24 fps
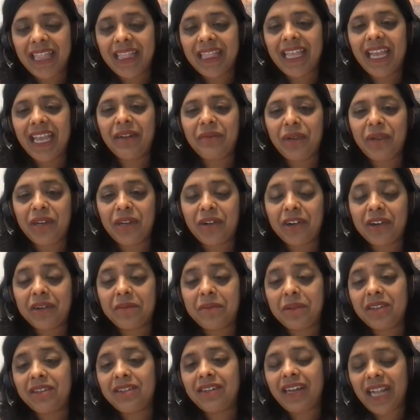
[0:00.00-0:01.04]
Then we talk
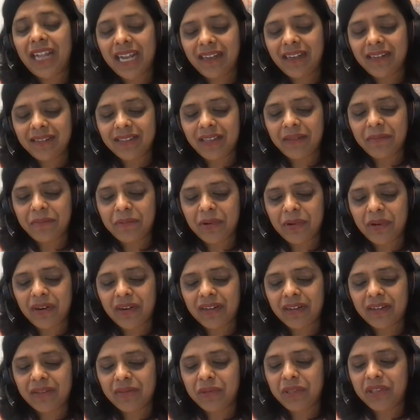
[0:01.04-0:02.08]
about the legacy
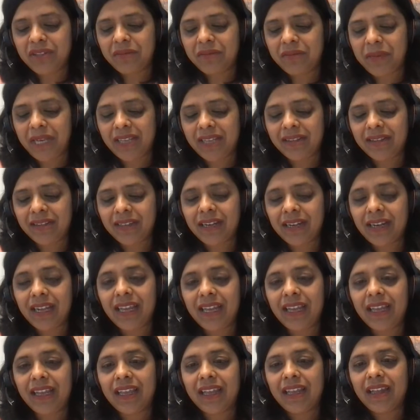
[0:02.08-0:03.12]
products, which is
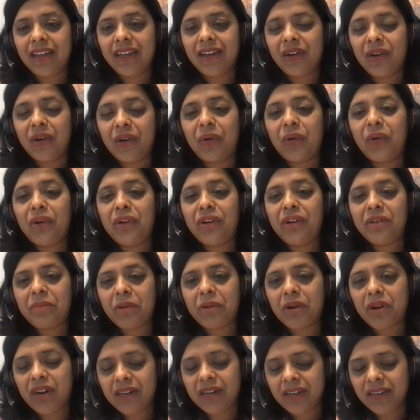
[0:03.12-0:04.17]
basically older
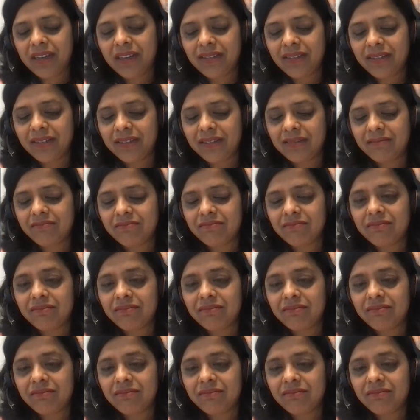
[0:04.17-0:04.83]
products.